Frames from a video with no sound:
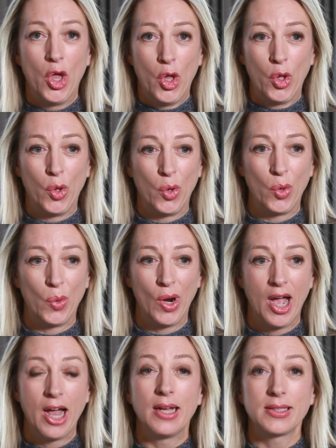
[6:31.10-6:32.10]

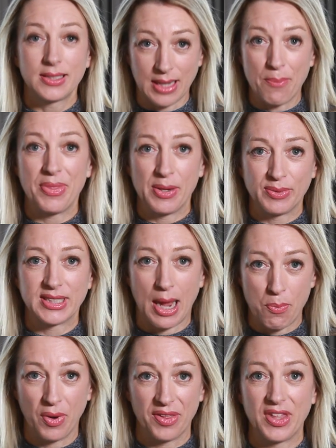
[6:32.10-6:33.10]
who something was
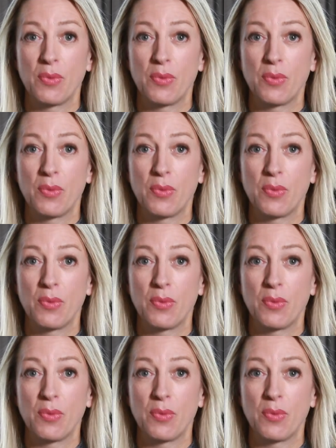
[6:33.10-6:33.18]
up with.